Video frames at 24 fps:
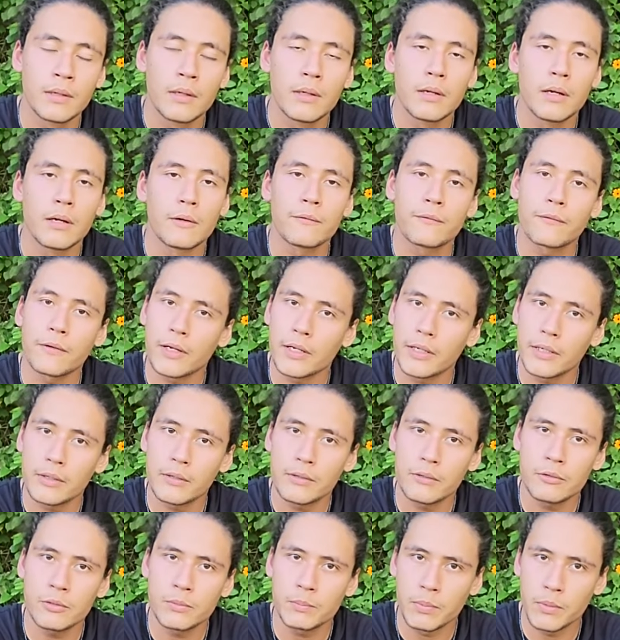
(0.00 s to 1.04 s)
A fire
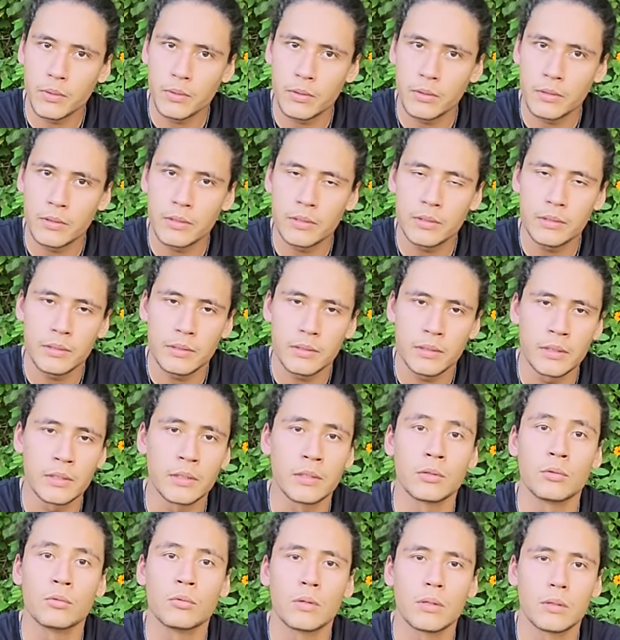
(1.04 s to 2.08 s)
is born in a
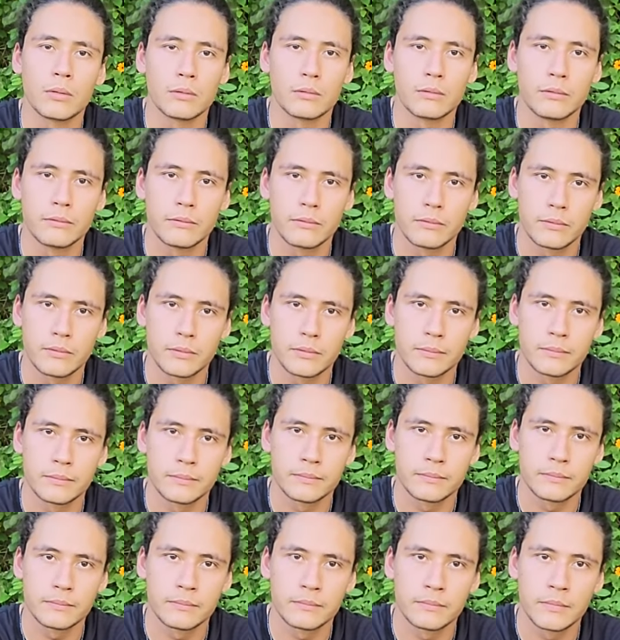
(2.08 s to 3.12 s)
grove.
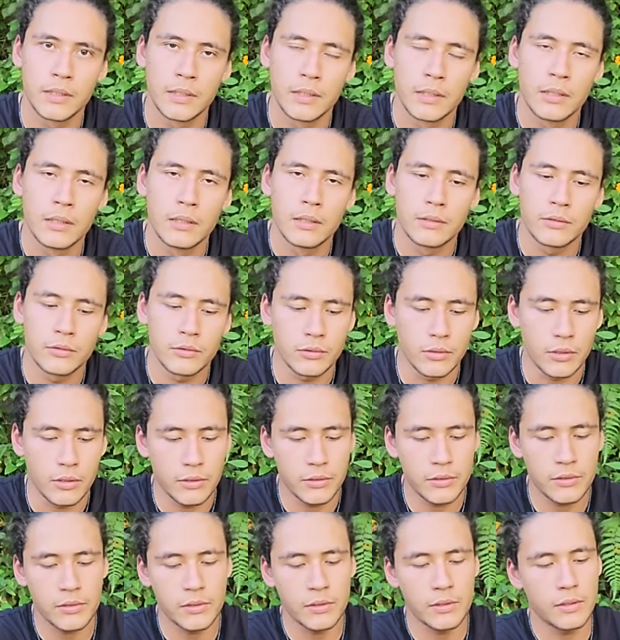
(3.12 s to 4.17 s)

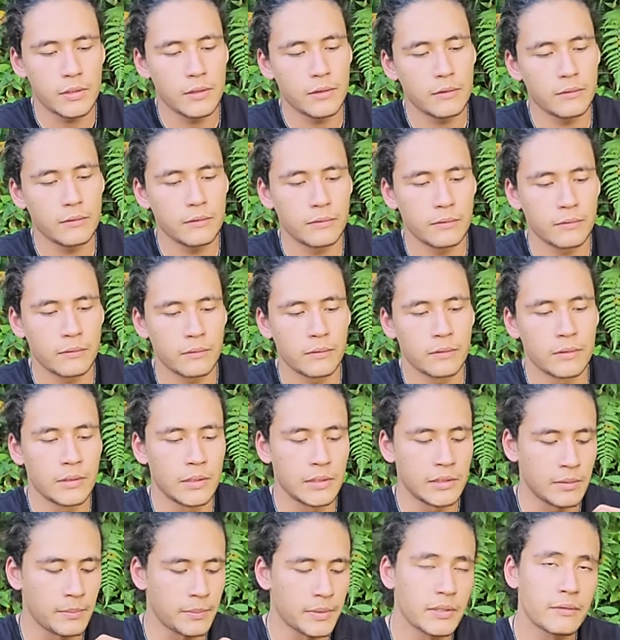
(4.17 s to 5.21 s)
Starts off as
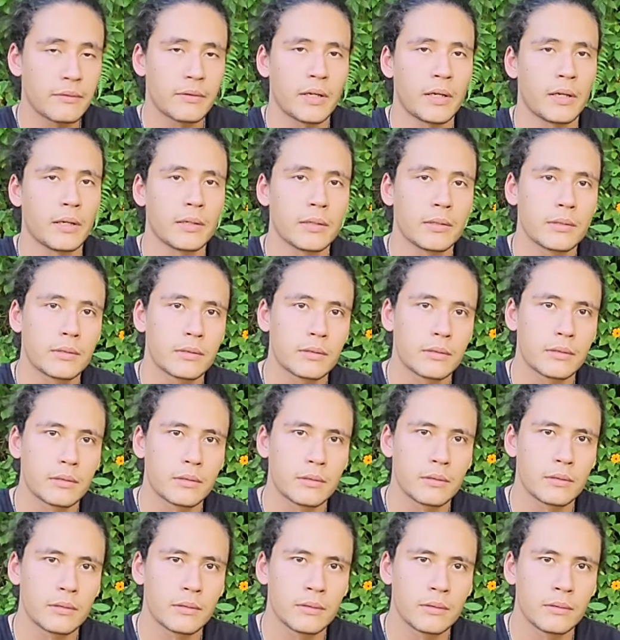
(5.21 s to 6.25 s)
a bit of ash,
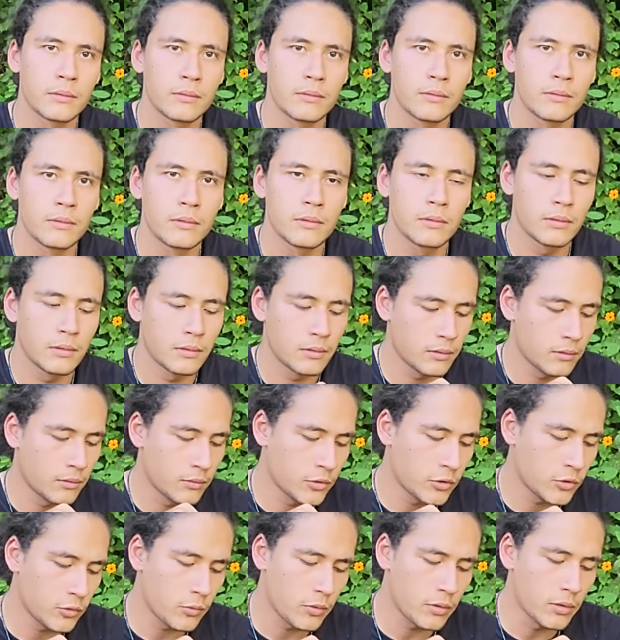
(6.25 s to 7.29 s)

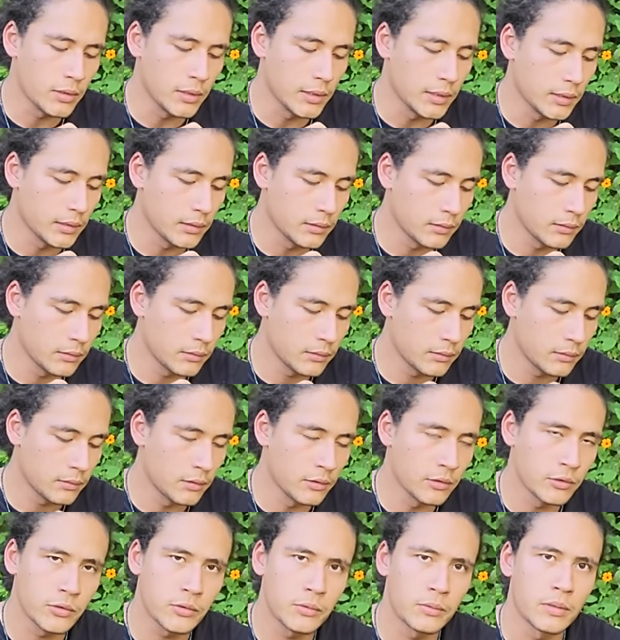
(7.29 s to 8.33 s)
swirling and
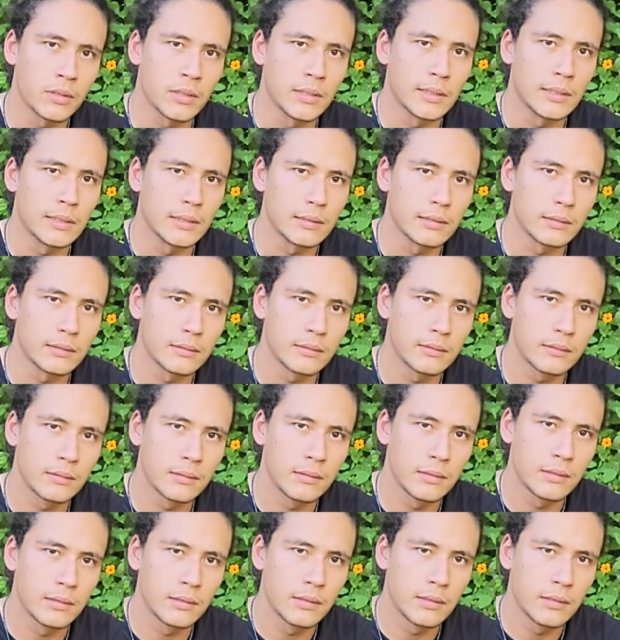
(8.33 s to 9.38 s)
swirling,
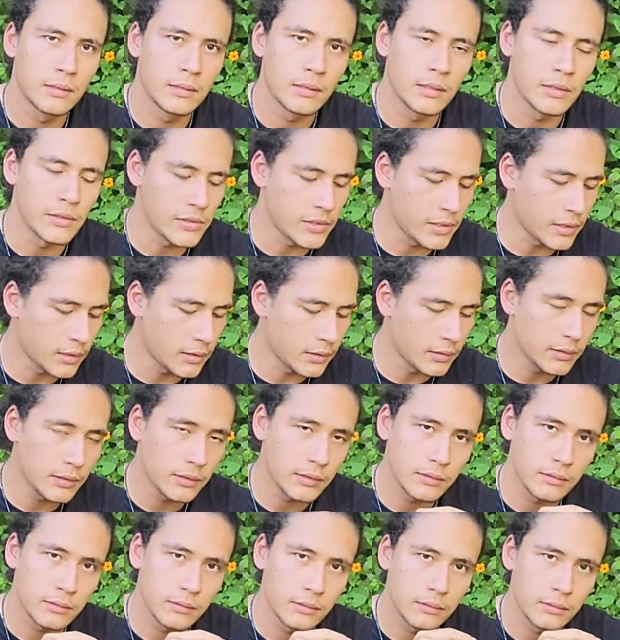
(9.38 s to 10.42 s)
and suddenly,
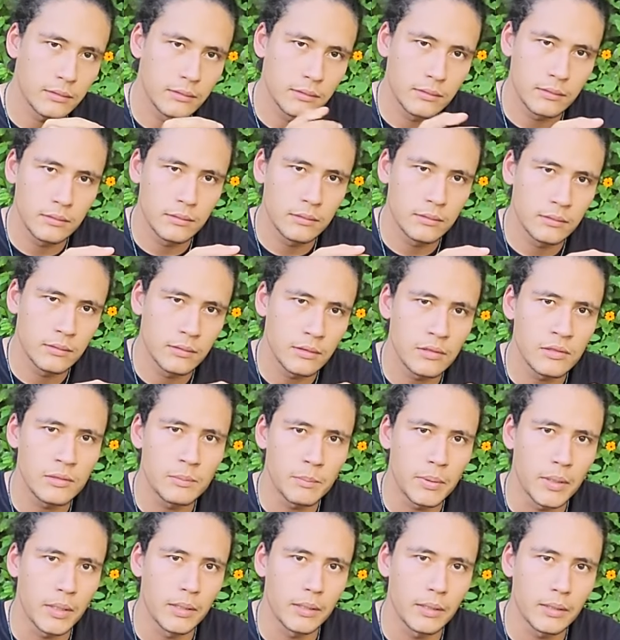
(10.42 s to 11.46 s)
a
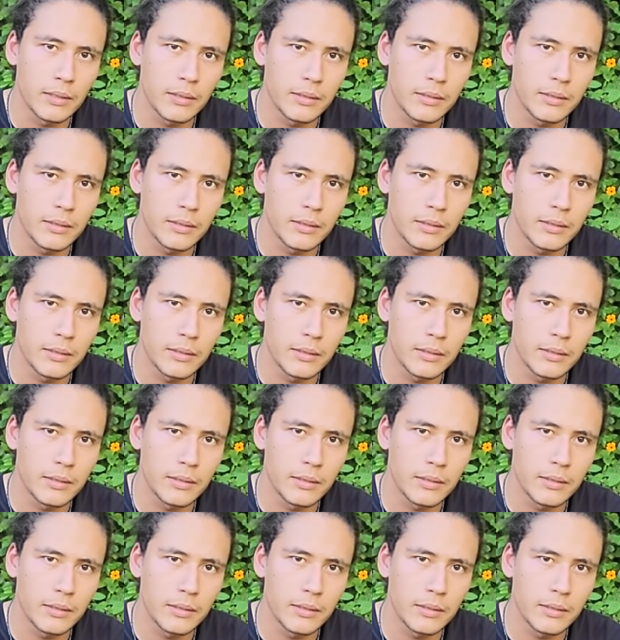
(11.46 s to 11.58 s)
spark.